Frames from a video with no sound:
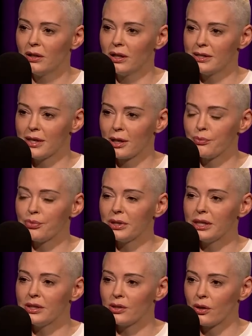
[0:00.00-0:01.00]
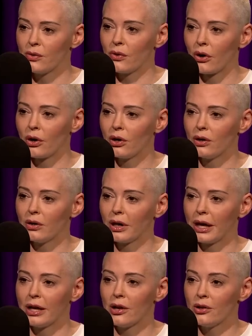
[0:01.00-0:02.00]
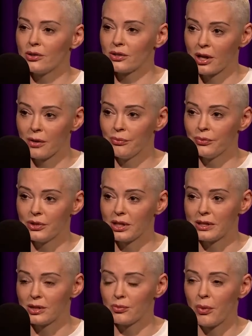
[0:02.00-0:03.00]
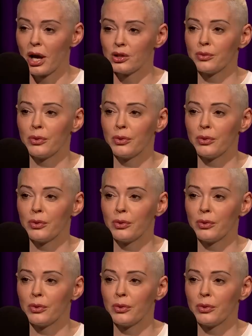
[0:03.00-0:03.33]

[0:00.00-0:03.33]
It's that it bleeds over and it hurts them just as much.